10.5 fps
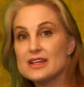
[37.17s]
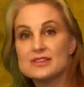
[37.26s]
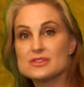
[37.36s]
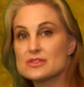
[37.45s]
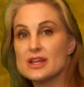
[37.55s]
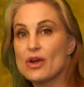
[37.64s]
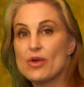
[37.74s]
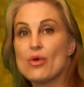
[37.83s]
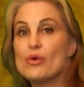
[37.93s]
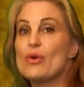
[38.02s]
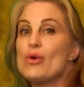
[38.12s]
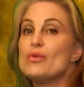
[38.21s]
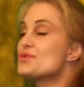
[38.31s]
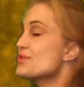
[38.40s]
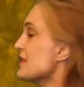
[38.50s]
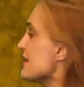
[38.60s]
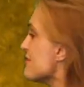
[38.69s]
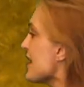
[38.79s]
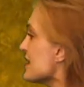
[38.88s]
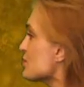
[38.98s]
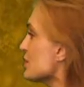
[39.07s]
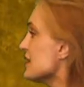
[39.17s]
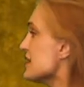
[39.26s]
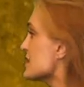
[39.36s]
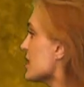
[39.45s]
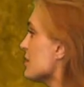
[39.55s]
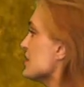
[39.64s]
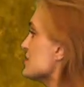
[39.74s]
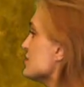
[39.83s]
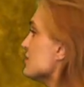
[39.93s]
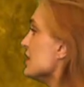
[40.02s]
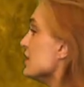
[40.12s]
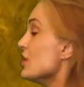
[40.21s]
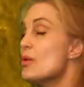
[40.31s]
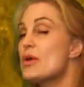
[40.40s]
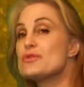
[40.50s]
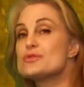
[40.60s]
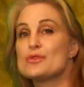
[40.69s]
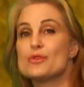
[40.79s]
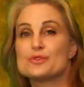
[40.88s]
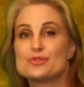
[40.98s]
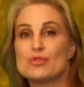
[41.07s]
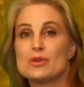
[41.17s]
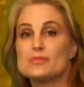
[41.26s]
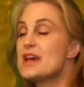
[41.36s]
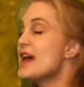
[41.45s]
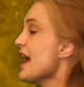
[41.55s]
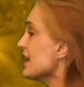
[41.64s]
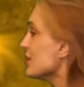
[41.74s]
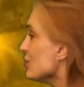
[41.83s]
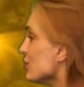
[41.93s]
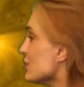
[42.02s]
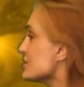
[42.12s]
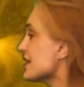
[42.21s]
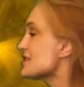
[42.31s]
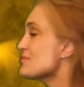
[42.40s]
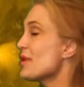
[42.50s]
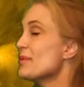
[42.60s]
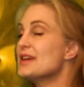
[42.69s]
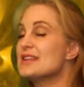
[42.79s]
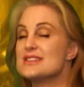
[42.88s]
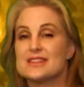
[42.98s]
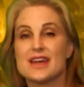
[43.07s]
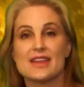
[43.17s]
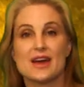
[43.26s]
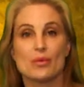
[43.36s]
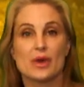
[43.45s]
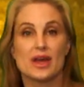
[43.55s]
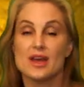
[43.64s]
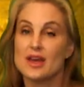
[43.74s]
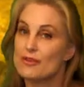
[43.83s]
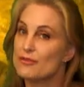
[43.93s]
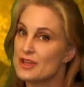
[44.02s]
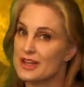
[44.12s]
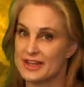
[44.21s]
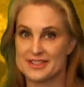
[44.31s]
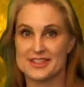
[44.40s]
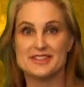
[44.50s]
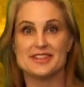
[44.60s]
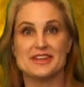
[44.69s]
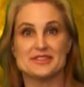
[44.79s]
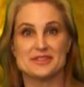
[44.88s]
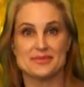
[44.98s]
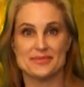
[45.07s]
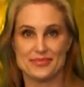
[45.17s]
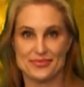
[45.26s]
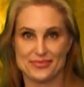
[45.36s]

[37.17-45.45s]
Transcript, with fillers: any, any coronal holes or any fast wind that's coming soon and no other solar storms. And it looks like it's probably going to stay that way for the next 10 days.